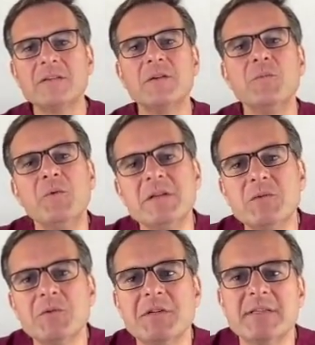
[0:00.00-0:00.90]
some
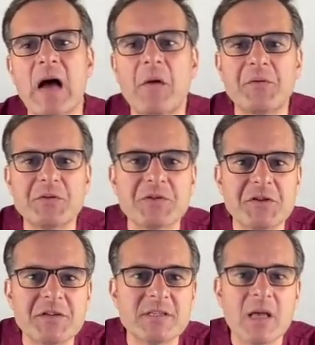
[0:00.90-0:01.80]
resources out there,
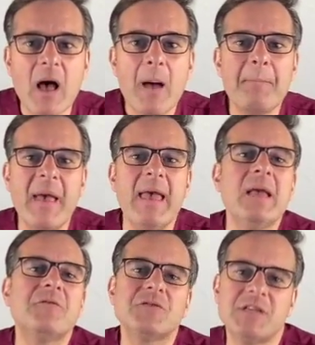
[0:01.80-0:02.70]
such as
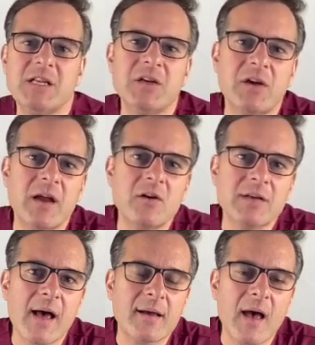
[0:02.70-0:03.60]

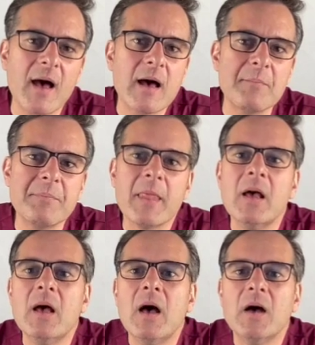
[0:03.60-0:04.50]
payingforseniorcare.com.
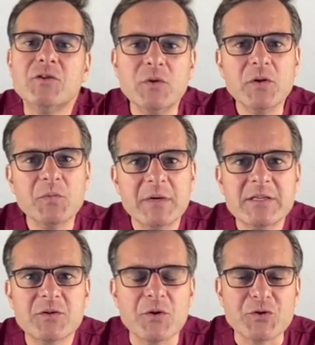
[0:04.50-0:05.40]
Do your
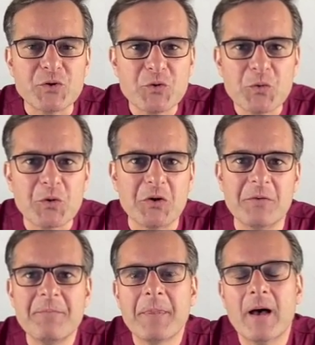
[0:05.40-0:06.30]
research, Google.